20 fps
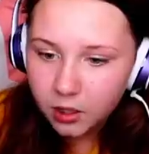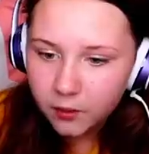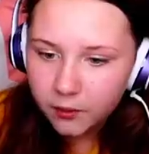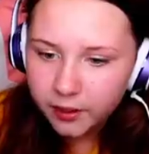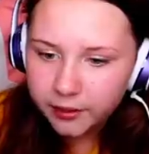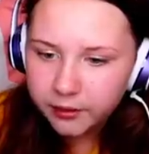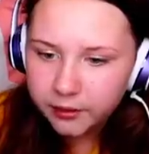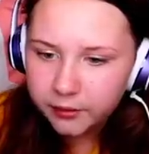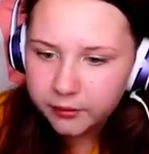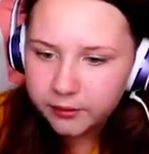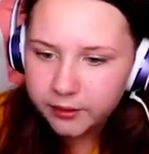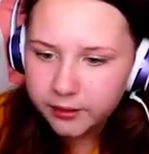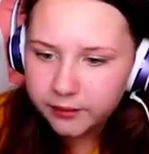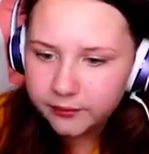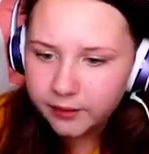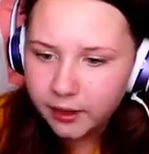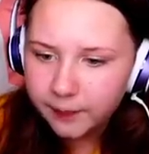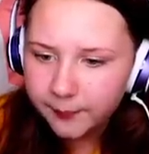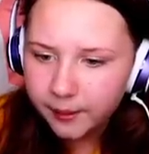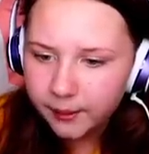I don't
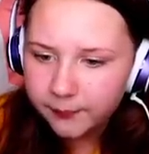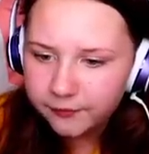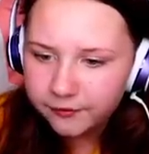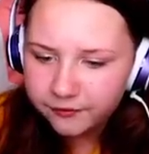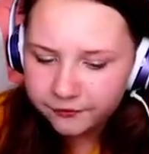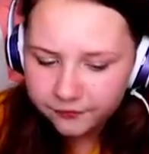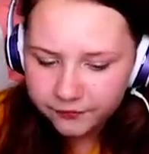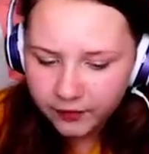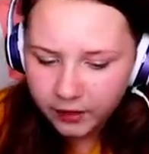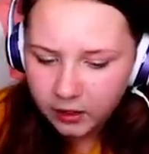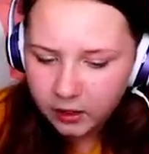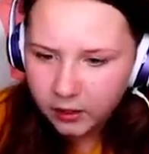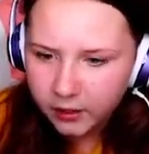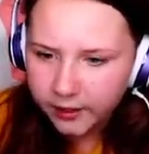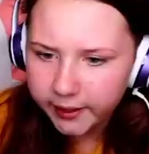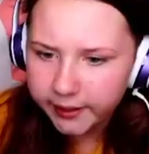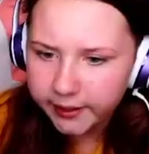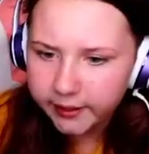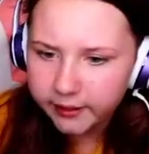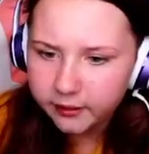need help, I'm
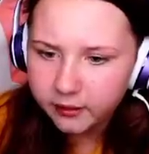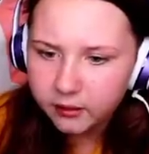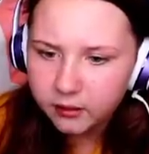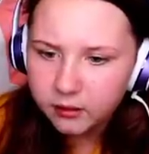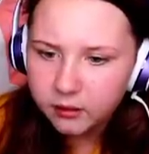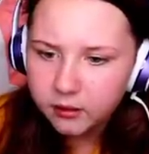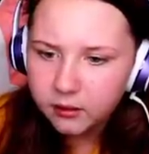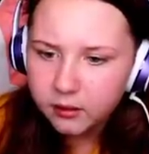fine.